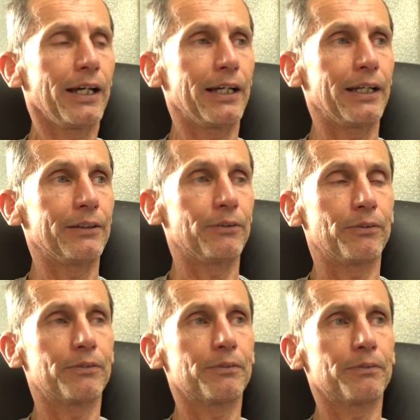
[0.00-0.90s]

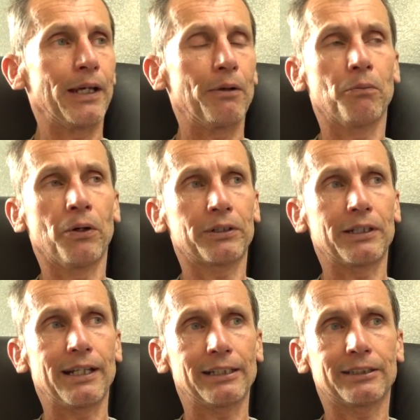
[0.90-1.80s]
And yeah, worked
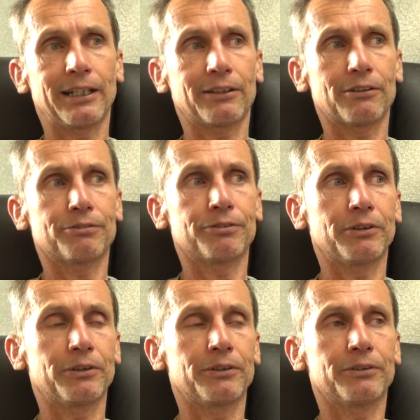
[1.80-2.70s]
in that sector
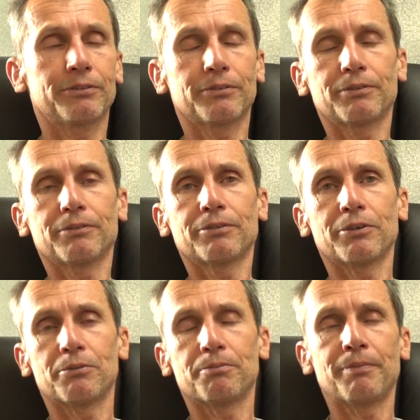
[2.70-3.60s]
for
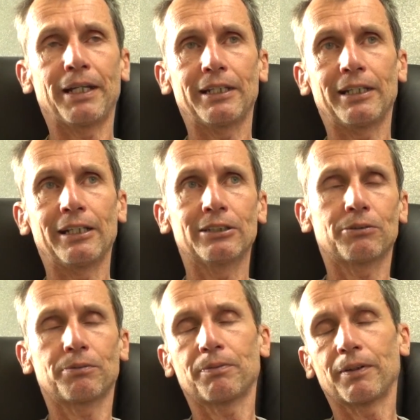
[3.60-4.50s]
many years
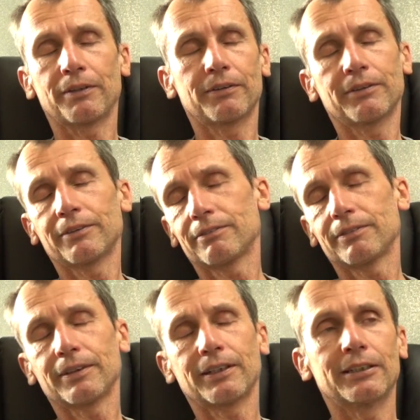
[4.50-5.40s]
of
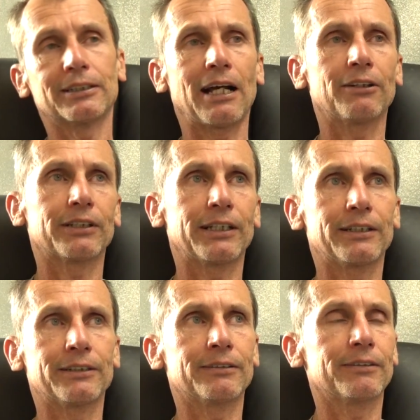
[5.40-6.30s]
consulting
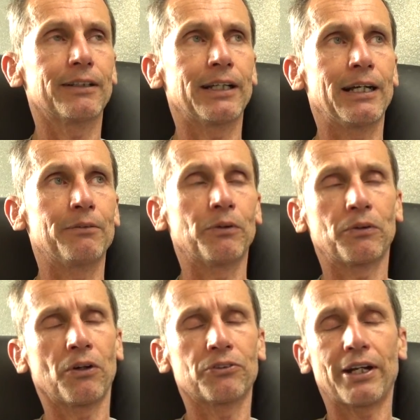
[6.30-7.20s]
and
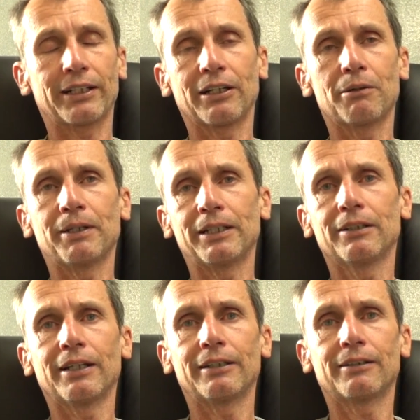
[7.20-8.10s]
contracting.
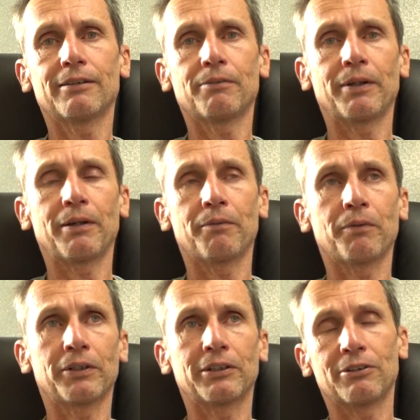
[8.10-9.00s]

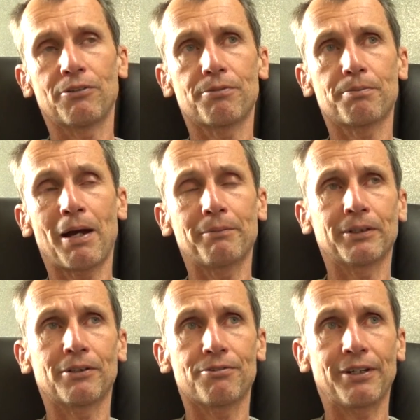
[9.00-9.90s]
Worked at the Department
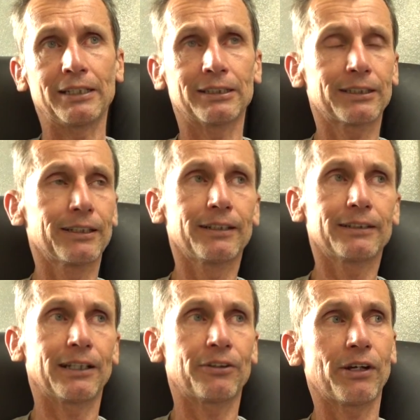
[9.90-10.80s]
of Defence,
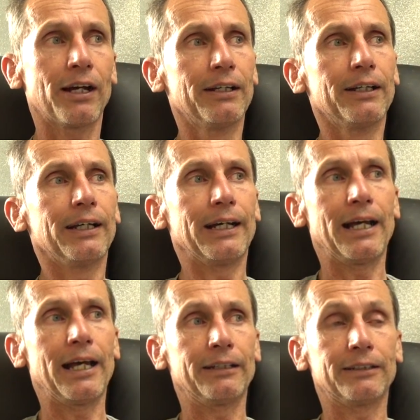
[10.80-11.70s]
etc.,
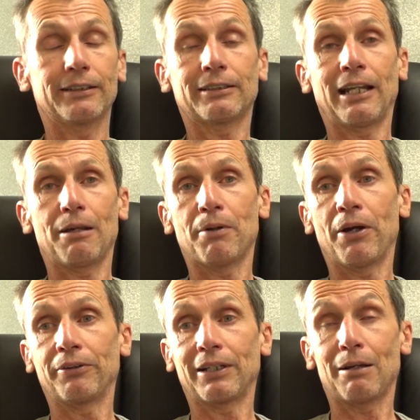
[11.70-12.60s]
and set up
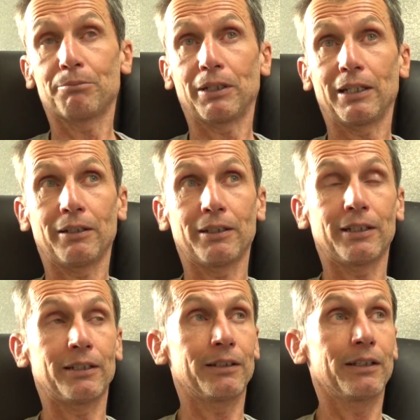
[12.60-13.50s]
my own
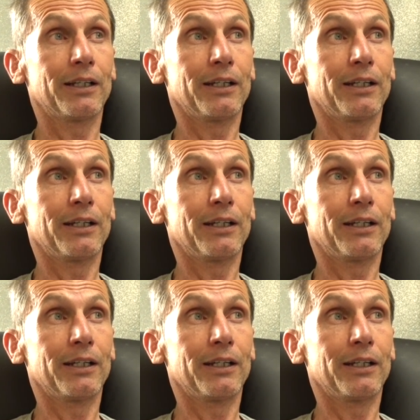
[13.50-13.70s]
company